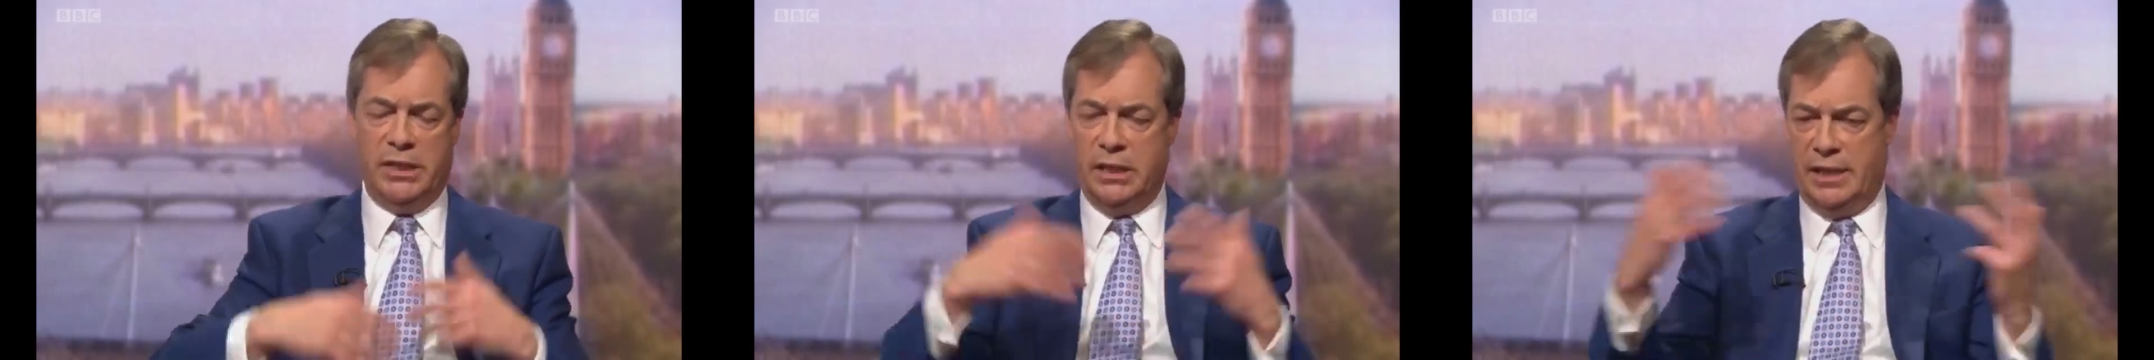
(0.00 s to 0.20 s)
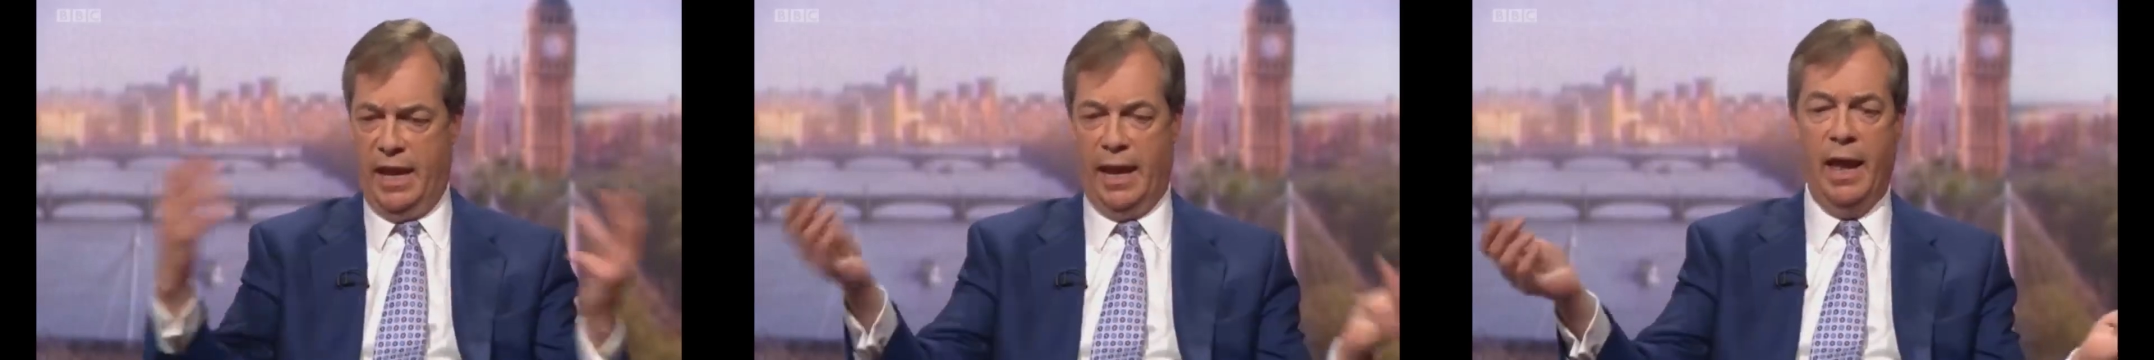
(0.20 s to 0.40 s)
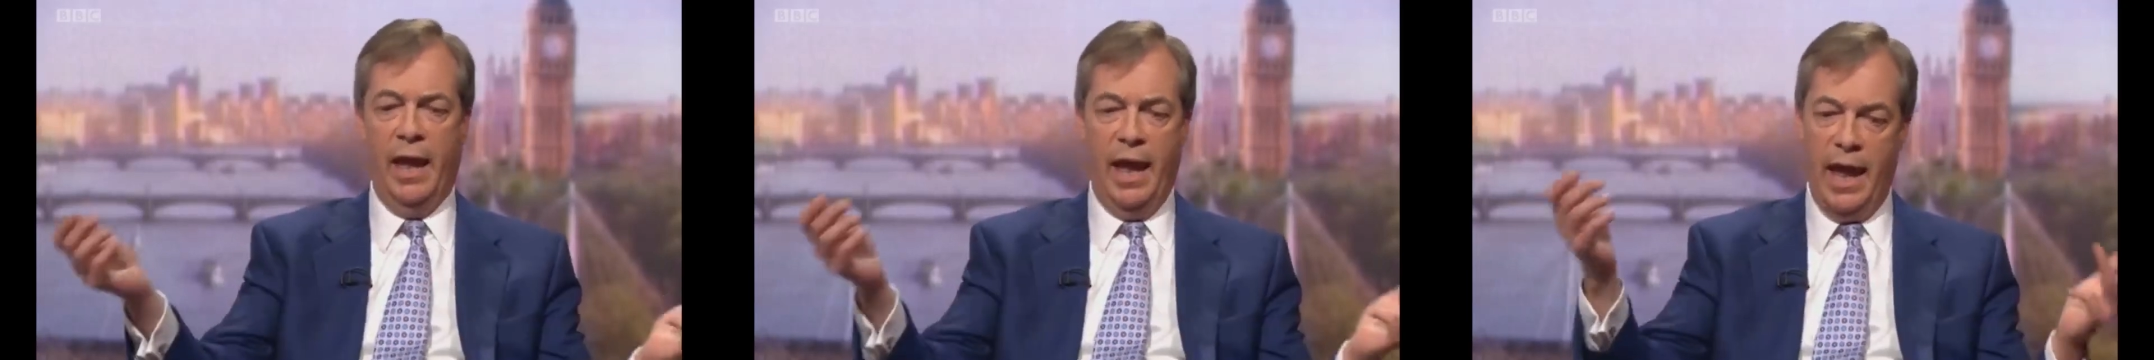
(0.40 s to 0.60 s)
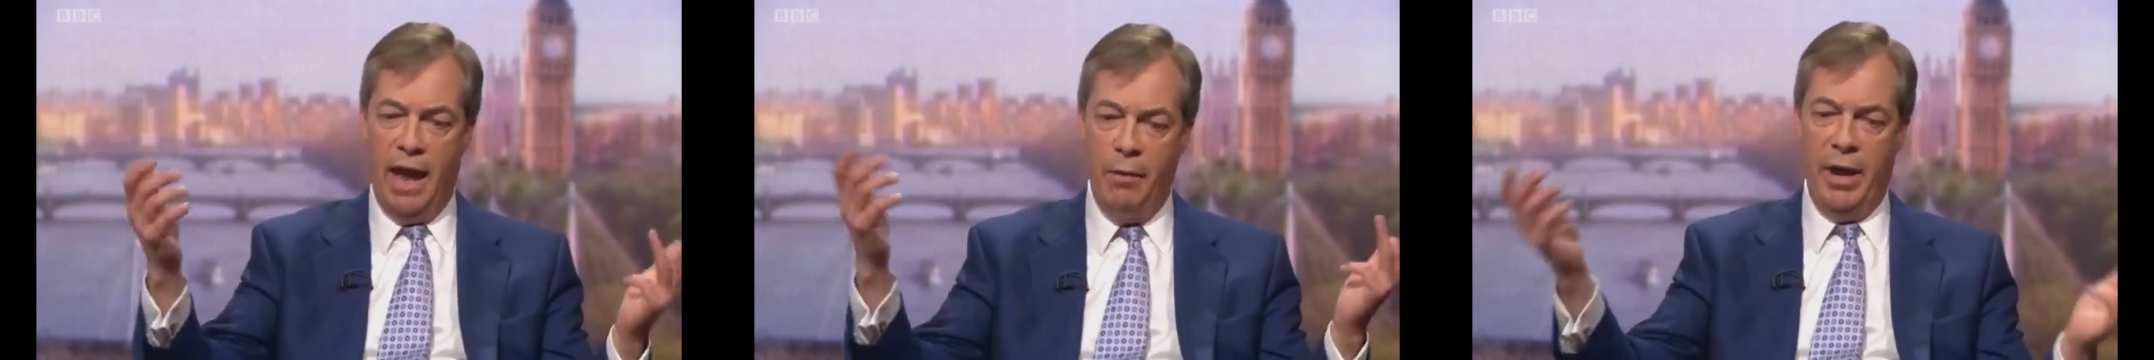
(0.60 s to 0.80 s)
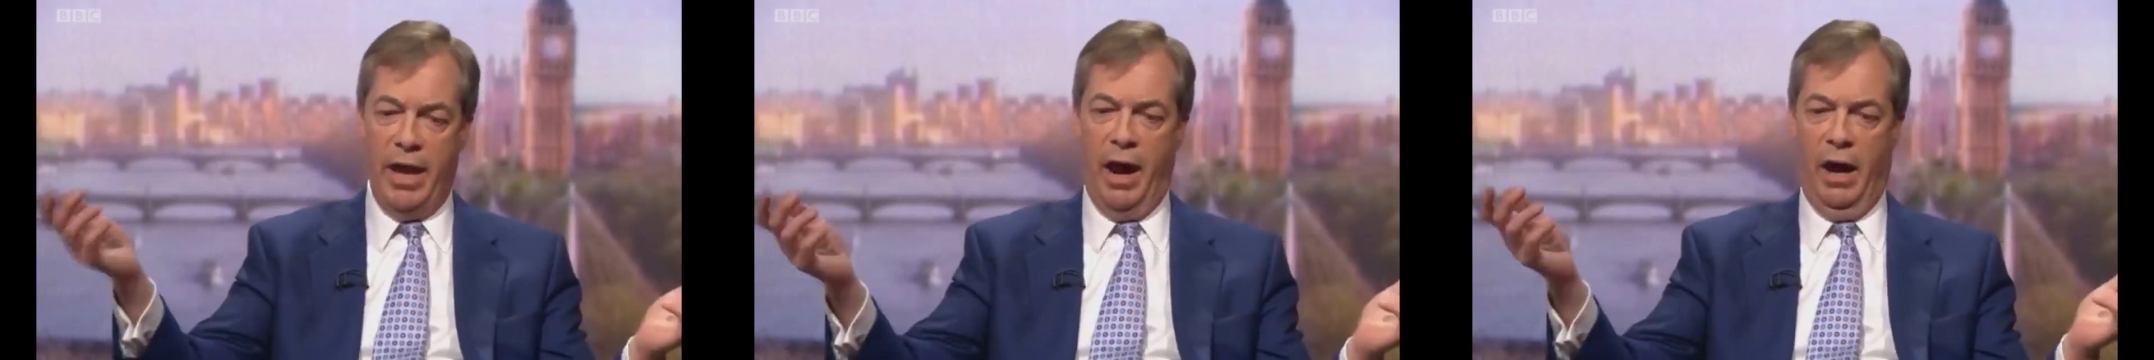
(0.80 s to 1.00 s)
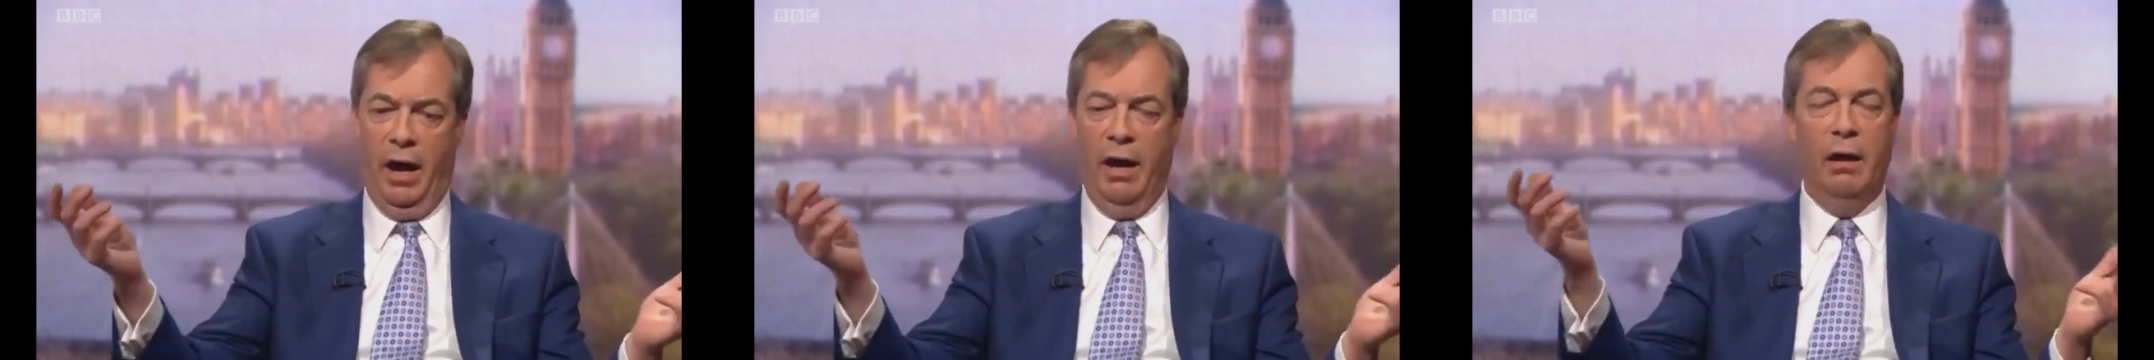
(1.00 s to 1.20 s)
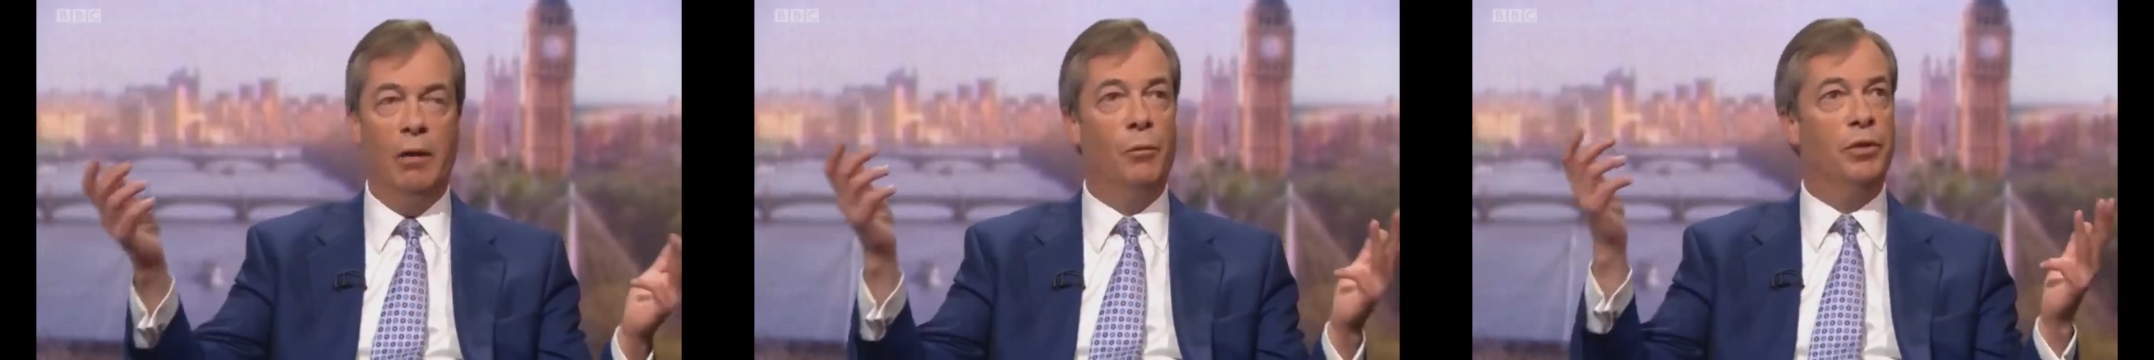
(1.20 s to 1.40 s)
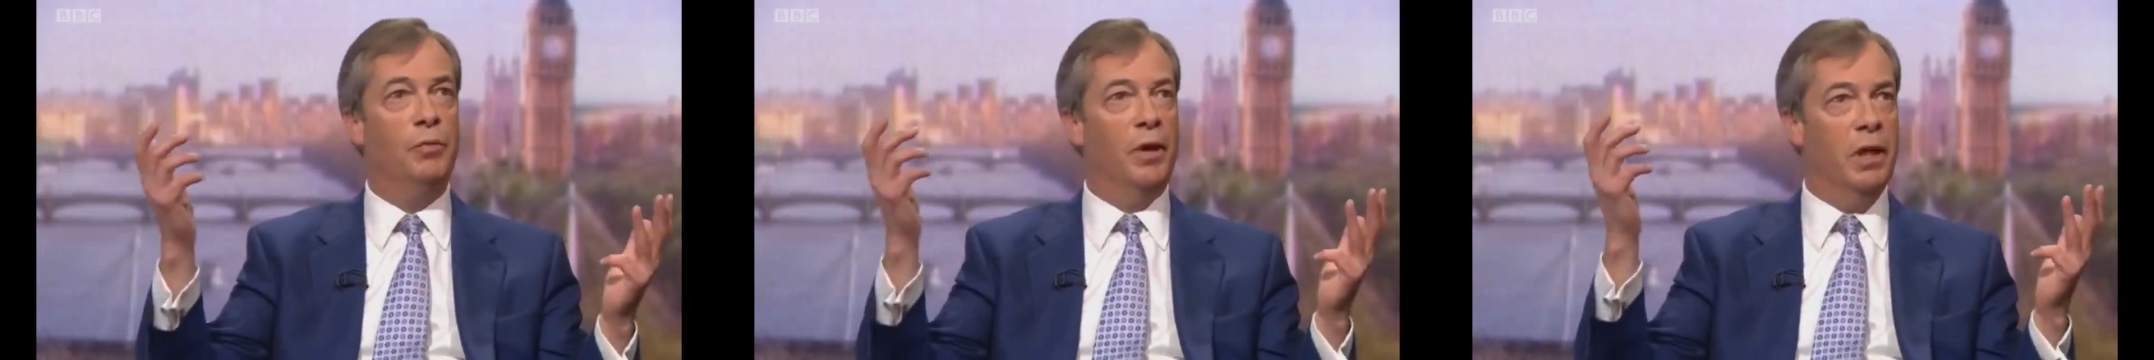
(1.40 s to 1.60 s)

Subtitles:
But as I say, here we are